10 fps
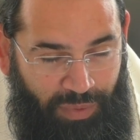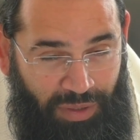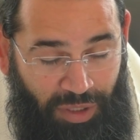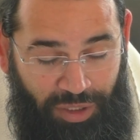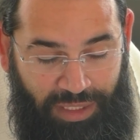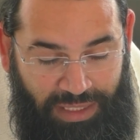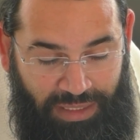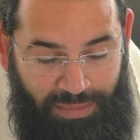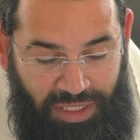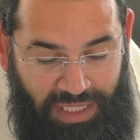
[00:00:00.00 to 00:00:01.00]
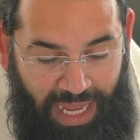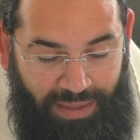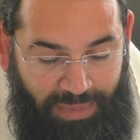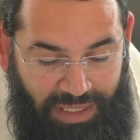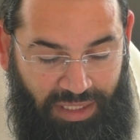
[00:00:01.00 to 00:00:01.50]
learned this in the Mishnah
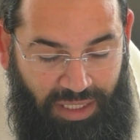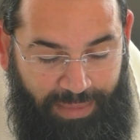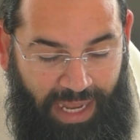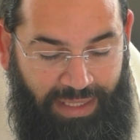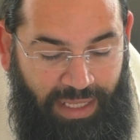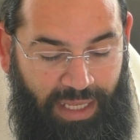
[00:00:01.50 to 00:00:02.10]
in Masechet Shabbat.